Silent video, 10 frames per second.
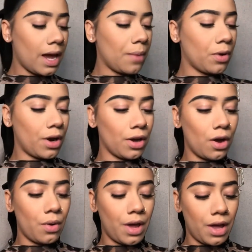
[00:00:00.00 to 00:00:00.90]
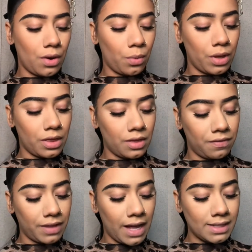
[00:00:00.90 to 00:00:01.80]
I'm gonna go in with the
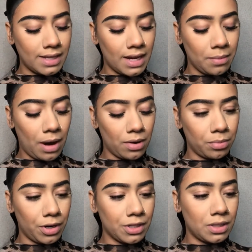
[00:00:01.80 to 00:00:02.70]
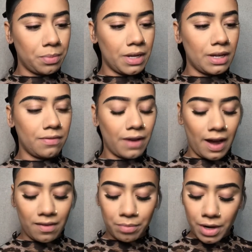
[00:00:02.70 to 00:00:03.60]
flat setting powder brush, the
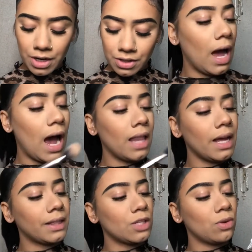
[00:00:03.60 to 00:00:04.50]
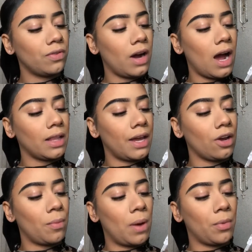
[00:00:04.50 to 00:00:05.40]
PD5 brush. I like this one for highlighting
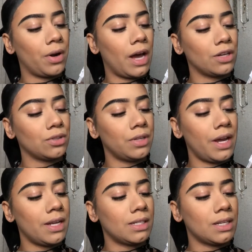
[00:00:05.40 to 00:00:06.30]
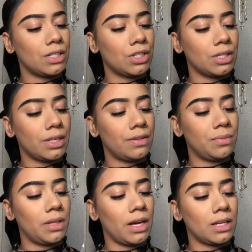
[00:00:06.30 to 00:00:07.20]
on my more natural days because it just gives
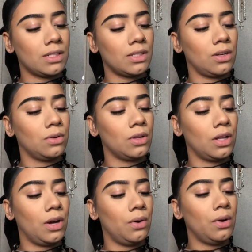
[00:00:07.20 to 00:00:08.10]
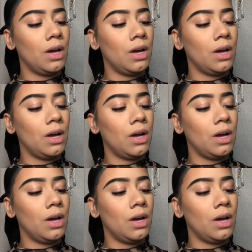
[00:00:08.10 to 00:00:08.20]
me like a subtle glow.